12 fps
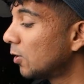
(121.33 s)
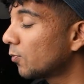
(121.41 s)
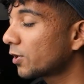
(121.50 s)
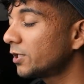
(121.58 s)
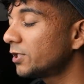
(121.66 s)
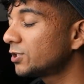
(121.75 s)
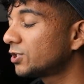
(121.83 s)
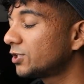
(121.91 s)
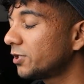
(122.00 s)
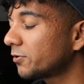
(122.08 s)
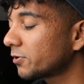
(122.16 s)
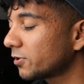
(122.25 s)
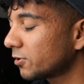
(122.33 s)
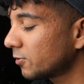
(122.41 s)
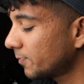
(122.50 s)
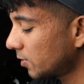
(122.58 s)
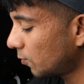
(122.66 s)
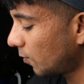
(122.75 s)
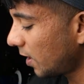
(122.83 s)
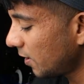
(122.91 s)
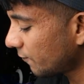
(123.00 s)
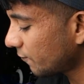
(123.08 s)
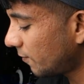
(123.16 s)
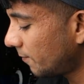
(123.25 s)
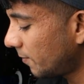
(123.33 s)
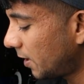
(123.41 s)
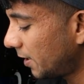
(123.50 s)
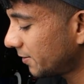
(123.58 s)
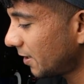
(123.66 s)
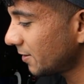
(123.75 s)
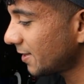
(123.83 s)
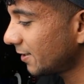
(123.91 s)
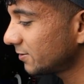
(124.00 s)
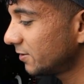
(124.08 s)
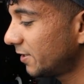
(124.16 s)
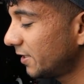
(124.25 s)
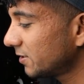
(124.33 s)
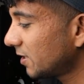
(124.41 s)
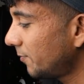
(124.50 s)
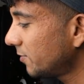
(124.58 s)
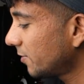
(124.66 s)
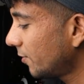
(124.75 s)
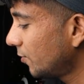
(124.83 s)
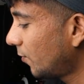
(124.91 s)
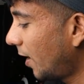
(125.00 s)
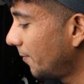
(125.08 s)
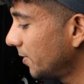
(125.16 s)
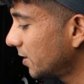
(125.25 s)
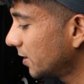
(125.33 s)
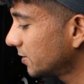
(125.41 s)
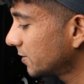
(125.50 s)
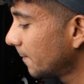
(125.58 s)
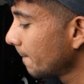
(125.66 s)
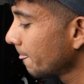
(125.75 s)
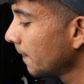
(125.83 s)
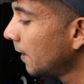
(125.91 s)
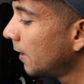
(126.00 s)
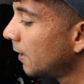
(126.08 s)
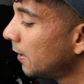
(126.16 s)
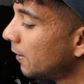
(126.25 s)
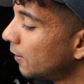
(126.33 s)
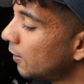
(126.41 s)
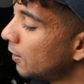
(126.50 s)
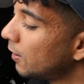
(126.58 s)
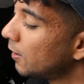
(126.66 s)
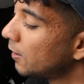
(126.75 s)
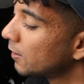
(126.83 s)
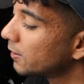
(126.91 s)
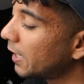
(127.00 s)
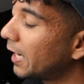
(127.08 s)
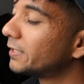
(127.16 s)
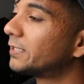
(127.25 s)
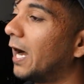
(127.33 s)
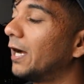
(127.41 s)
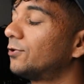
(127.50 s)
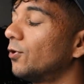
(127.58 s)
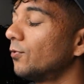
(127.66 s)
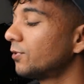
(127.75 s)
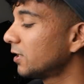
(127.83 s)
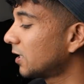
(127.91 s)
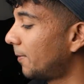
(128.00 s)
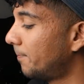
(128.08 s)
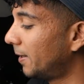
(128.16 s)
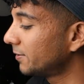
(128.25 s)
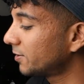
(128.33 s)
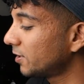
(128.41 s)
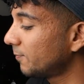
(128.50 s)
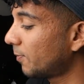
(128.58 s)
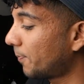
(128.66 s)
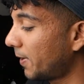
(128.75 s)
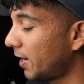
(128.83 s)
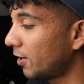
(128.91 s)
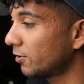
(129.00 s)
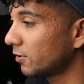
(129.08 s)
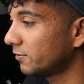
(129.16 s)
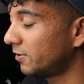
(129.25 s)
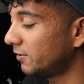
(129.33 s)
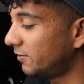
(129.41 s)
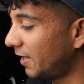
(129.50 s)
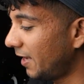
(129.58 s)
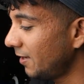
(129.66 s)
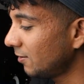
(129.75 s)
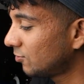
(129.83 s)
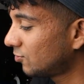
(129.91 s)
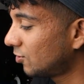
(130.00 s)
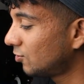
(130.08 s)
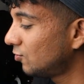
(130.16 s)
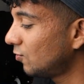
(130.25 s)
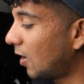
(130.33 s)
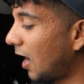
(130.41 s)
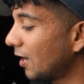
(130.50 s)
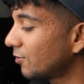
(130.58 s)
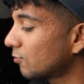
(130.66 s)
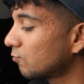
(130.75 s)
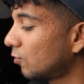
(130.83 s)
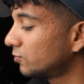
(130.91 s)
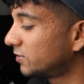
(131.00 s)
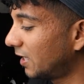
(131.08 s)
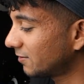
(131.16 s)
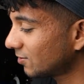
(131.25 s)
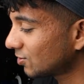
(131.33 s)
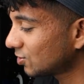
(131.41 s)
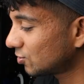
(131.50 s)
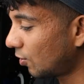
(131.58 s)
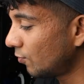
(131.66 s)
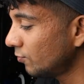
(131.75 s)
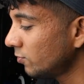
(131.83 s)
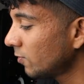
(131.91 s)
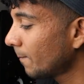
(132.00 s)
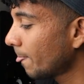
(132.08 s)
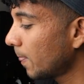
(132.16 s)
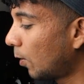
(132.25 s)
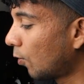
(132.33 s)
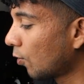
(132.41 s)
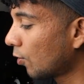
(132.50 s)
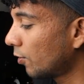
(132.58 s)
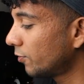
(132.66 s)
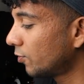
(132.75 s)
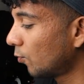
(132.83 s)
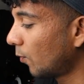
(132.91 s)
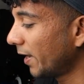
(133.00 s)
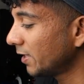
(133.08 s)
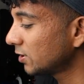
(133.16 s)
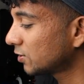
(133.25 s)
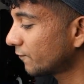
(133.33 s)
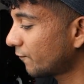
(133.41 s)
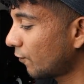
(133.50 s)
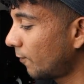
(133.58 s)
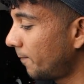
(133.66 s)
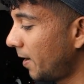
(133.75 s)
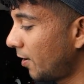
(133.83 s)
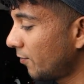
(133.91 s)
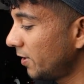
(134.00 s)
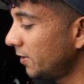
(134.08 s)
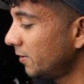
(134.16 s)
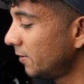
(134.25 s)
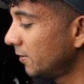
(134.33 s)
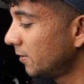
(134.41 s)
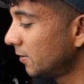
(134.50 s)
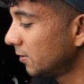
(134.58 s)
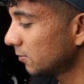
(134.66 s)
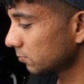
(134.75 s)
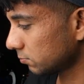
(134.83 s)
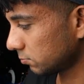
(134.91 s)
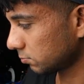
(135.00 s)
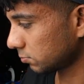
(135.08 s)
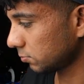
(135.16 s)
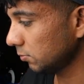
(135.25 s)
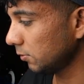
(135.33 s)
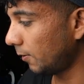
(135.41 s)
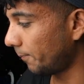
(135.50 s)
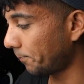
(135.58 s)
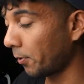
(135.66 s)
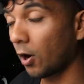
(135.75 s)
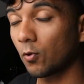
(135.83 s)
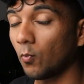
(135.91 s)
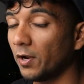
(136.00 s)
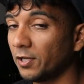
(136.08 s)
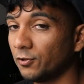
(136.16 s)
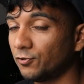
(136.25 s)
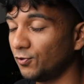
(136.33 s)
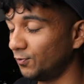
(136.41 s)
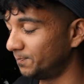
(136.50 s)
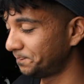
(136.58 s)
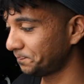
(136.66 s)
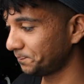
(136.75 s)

we're going to steer a little bit away from 10,000 days. Let me tell you why. Because, guys, I don't think I'm mentally prepared today to do either Rosetta Stone or The Wings for Mary Part 1 and 2.